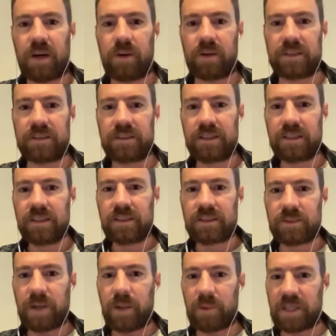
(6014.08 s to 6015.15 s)
going
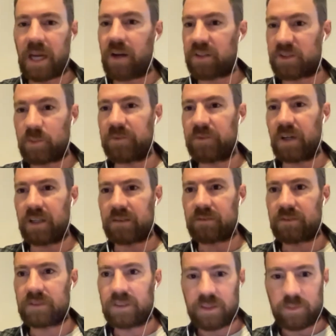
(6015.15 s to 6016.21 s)
the way we're going? Because we've
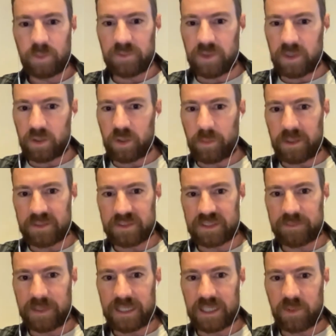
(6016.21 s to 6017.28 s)
got almost as
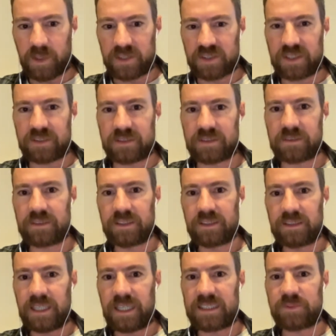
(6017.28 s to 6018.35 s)
many questions
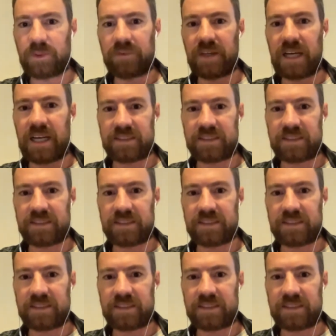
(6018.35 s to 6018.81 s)
as we've asked.